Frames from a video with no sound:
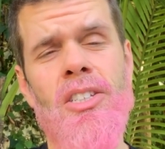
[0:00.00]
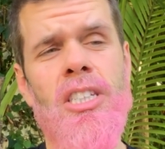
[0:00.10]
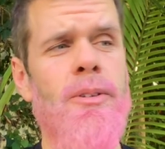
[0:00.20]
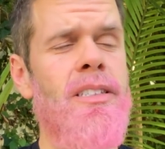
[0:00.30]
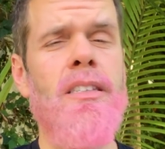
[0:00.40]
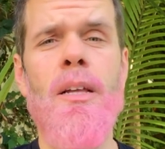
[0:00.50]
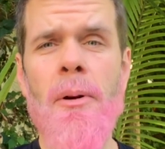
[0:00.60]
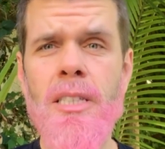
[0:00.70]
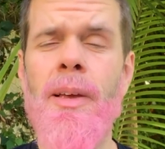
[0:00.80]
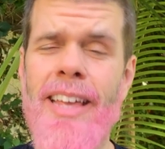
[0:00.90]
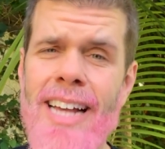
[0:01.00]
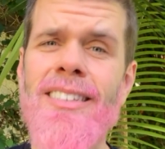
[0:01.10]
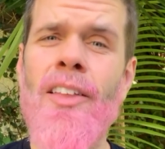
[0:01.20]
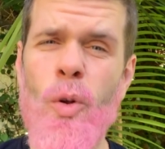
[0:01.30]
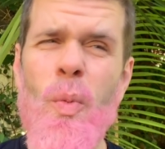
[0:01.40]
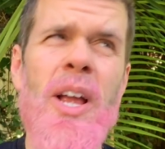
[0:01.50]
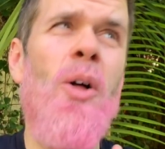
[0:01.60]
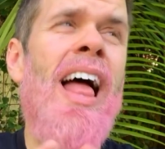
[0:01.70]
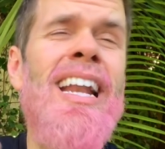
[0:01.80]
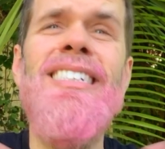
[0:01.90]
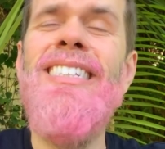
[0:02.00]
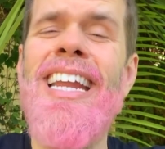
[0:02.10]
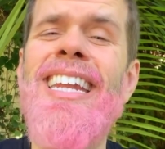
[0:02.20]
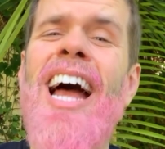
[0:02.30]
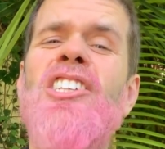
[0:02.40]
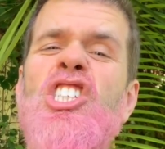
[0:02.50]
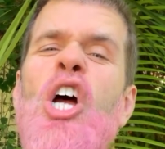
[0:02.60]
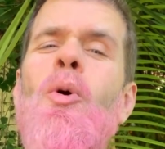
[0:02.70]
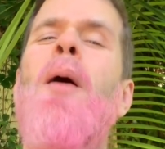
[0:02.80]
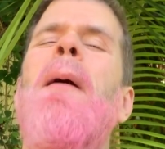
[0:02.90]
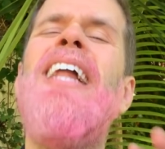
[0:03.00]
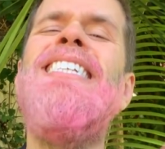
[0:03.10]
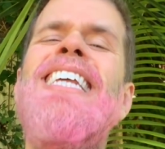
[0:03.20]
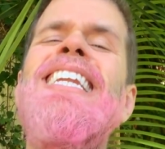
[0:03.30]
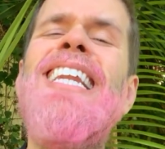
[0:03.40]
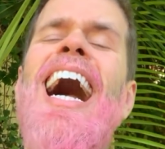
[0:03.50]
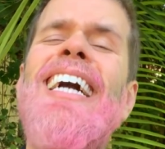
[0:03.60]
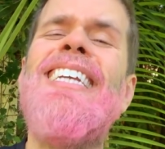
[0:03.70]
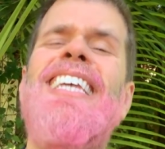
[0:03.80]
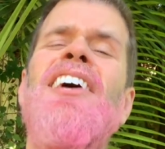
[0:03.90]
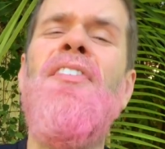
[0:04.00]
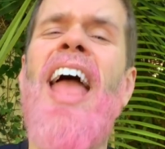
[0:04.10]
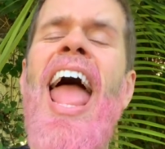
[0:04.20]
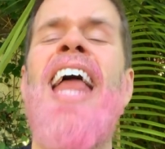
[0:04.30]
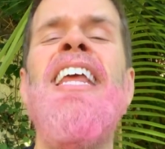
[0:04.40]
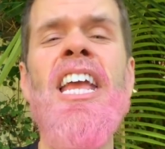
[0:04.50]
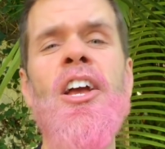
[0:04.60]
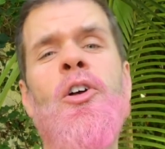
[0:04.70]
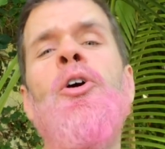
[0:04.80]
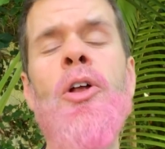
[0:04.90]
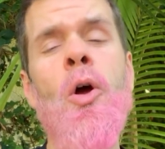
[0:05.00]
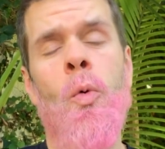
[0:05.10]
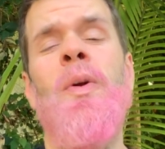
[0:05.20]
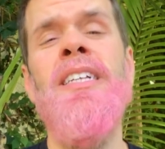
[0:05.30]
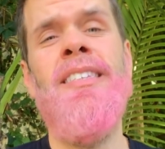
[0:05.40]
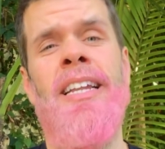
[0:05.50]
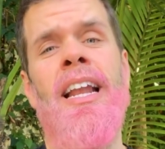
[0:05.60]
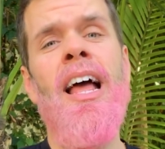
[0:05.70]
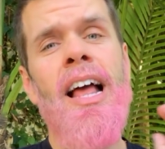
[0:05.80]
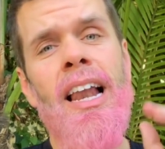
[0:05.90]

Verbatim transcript: She was supposed to be a guest on The Real and did not show up and did not give any good reason.